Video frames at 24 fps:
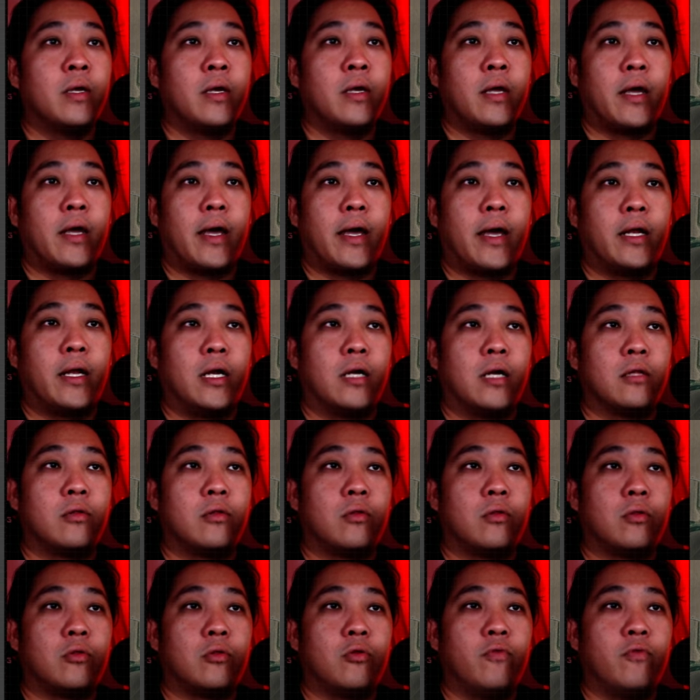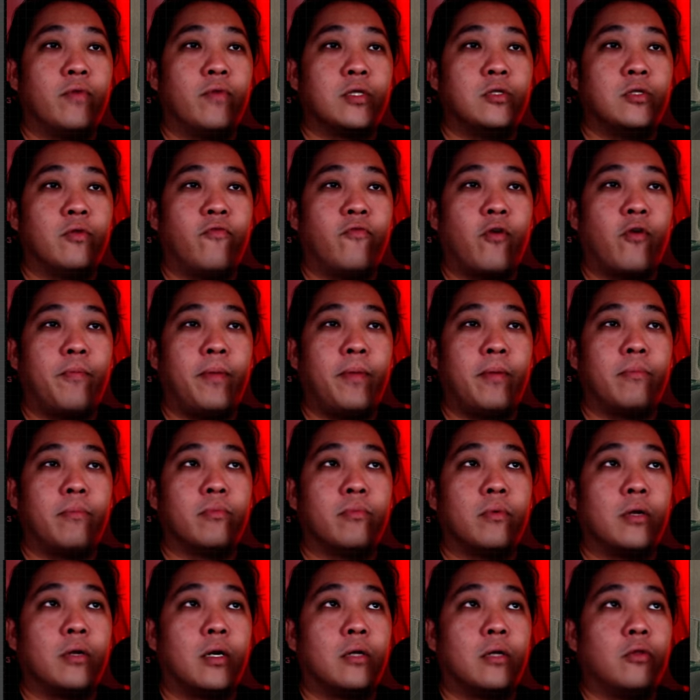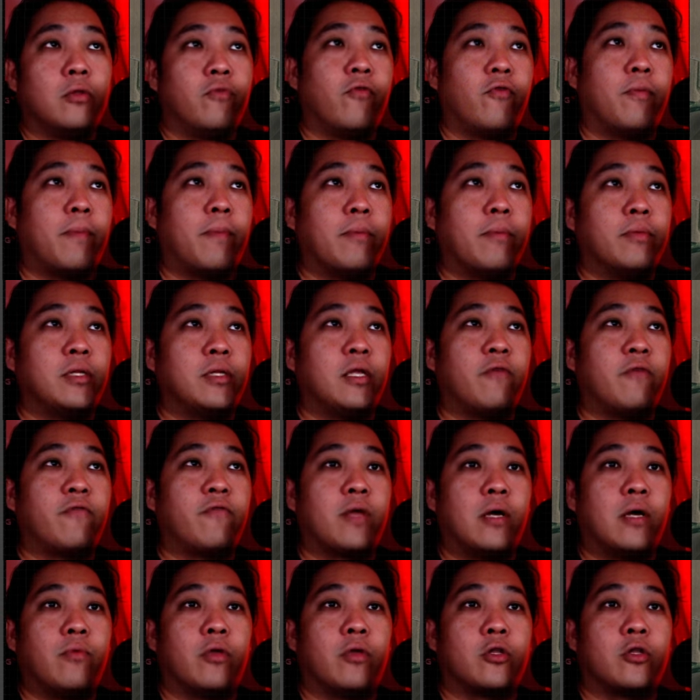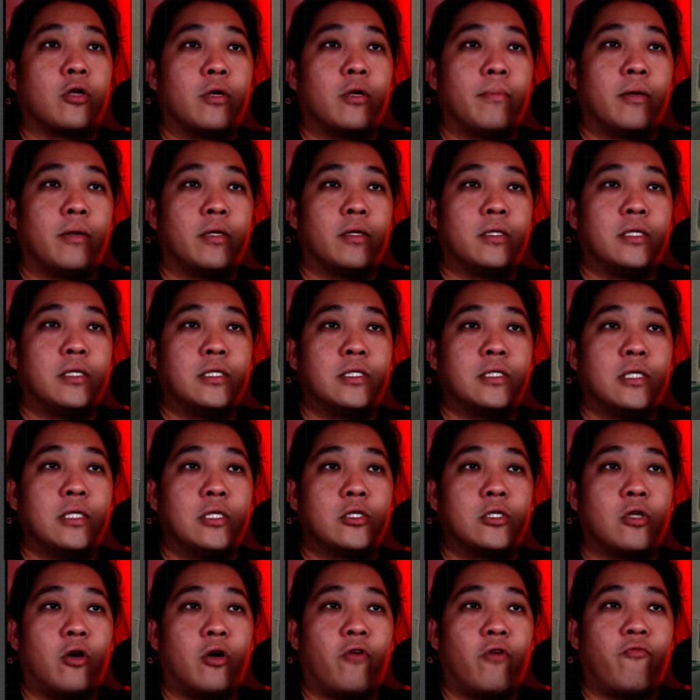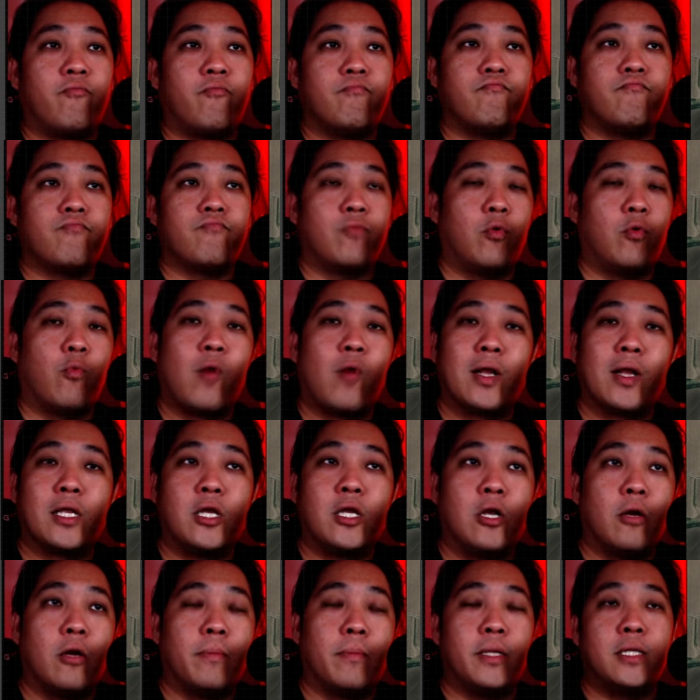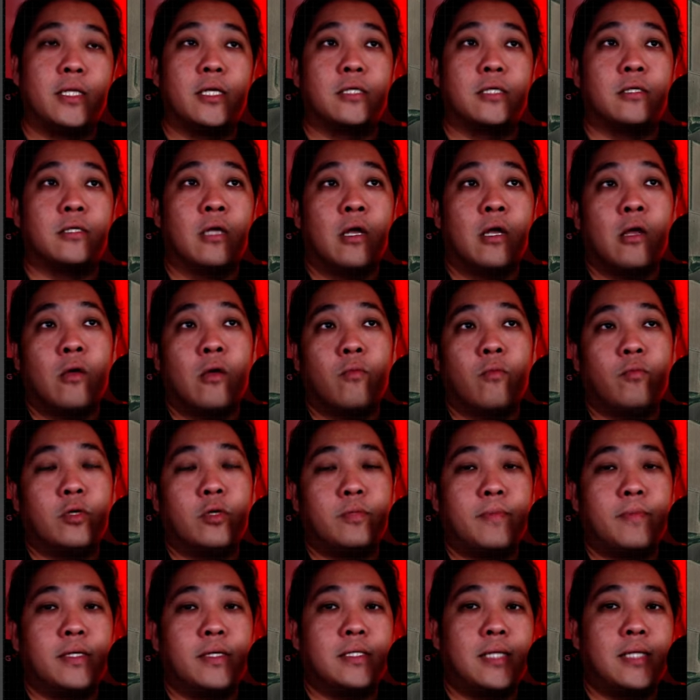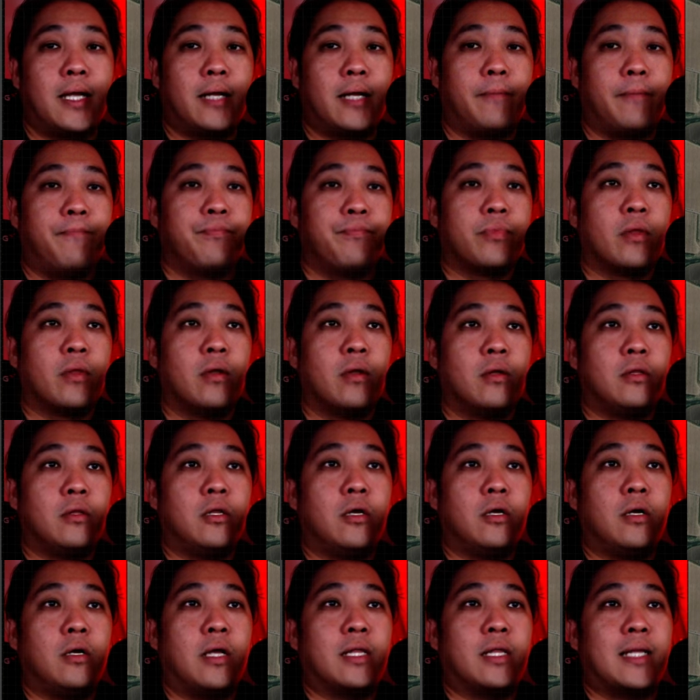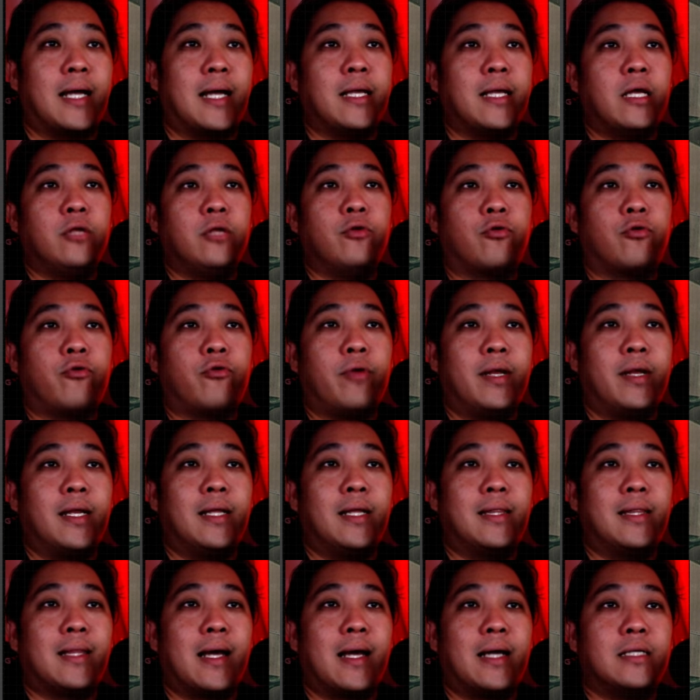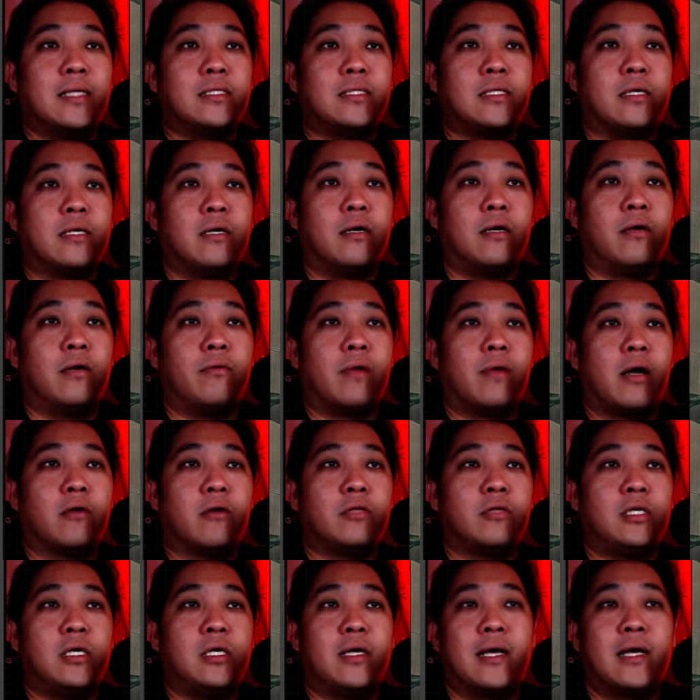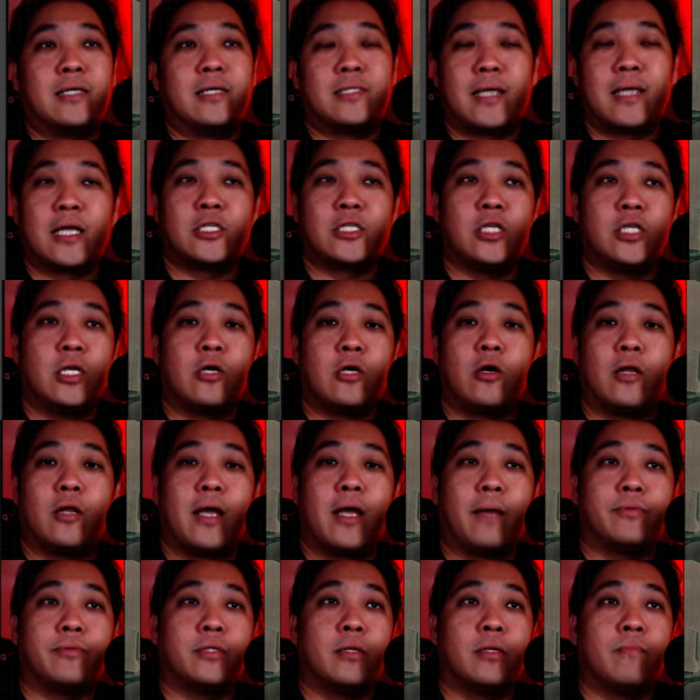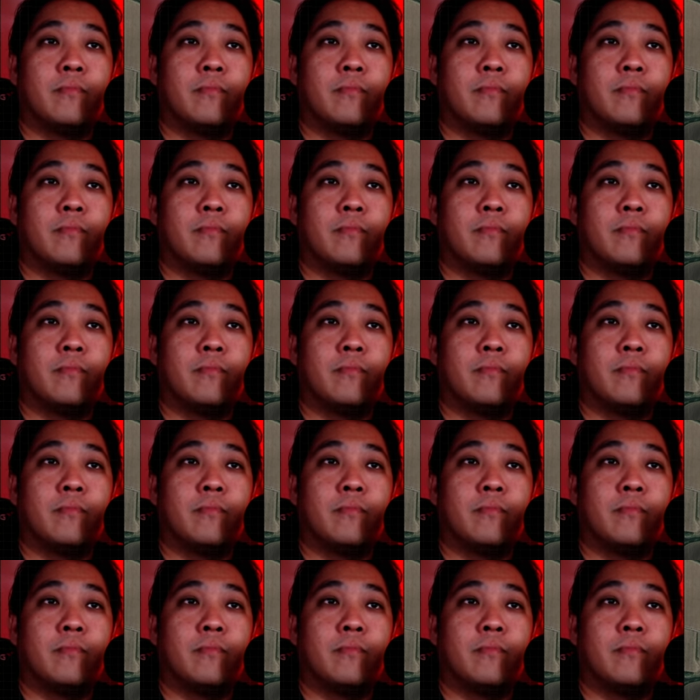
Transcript: and towards Novobakhmutivka, we're talking about a distance of 1 kilometer, which means that the entire Ukrainian lines around here has actually collapsed.